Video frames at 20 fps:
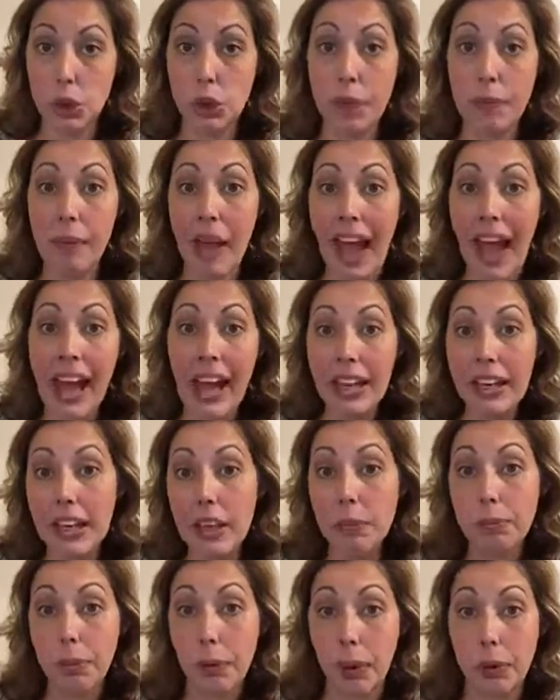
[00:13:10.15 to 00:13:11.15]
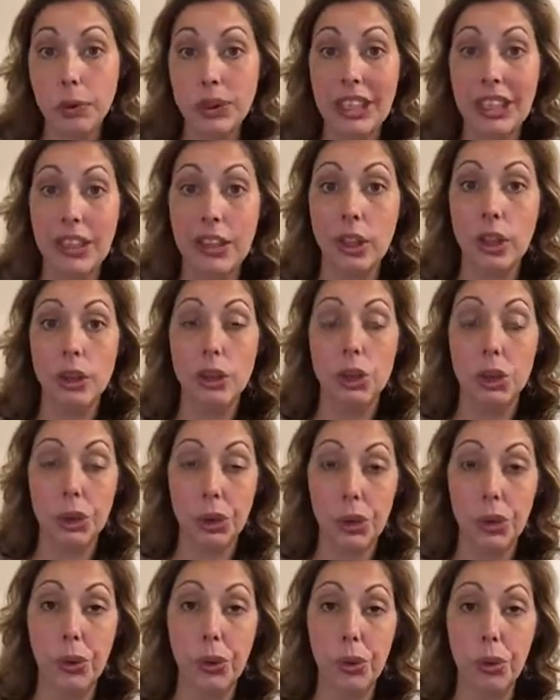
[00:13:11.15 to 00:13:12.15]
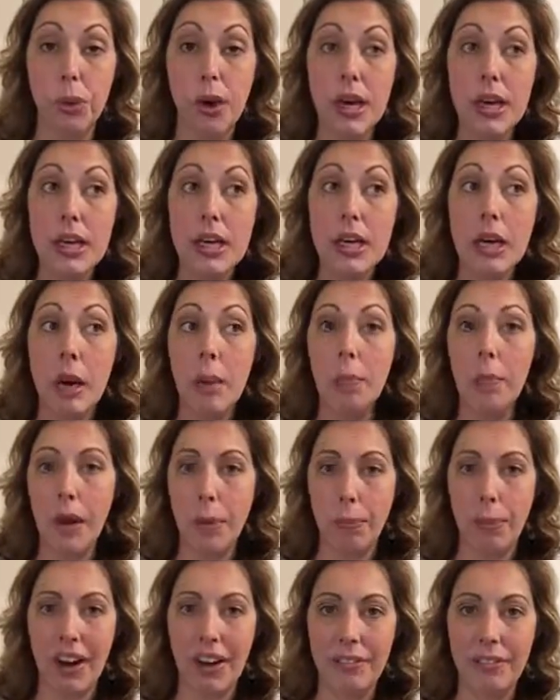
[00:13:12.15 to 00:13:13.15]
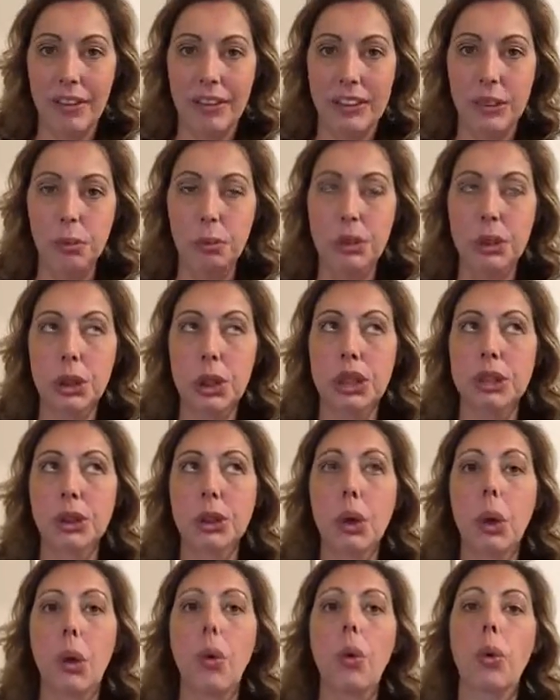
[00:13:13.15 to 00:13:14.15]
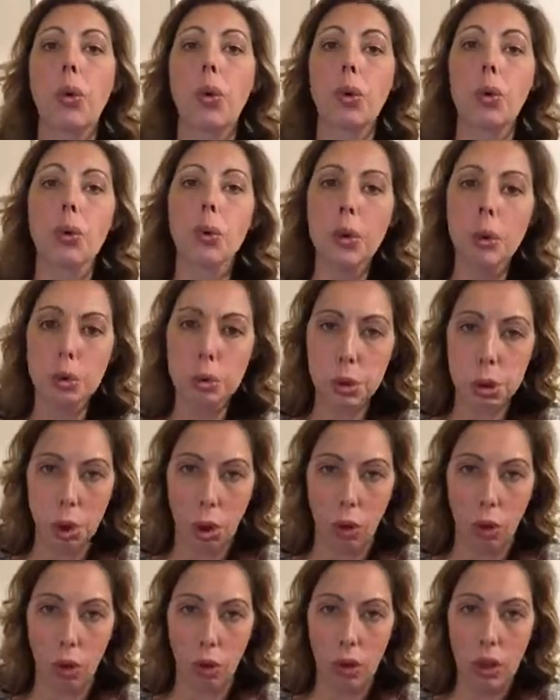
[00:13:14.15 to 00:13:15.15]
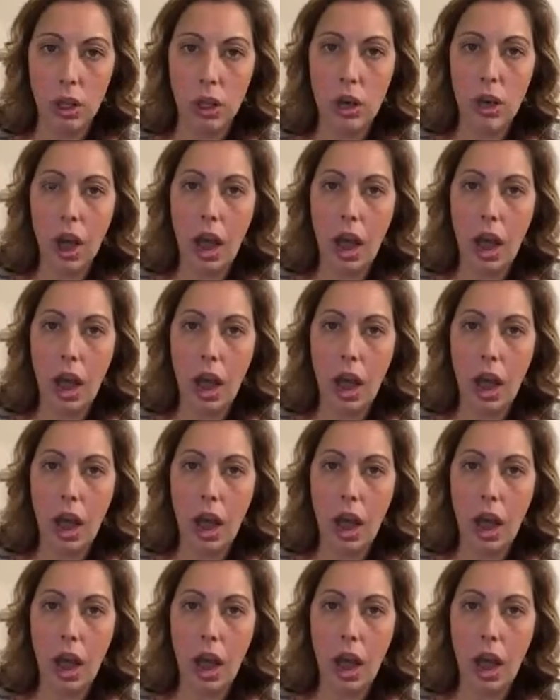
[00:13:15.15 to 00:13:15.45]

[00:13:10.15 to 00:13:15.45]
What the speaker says: So I'm adding protein to my breakfast, which is crucial,